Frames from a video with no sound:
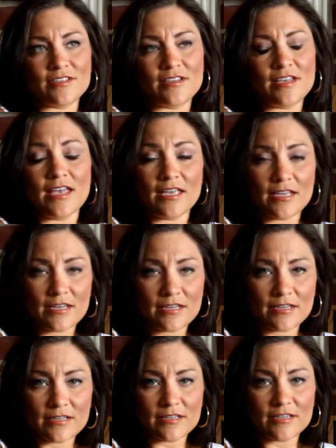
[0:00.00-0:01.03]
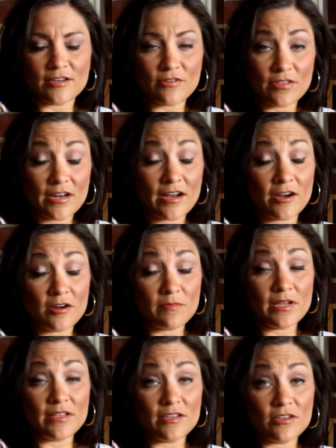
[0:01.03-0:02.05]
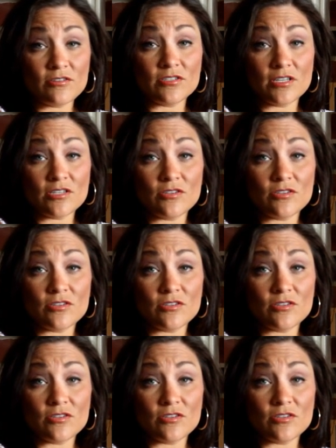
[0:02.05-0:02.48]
that, hey, you know that Ironman that you said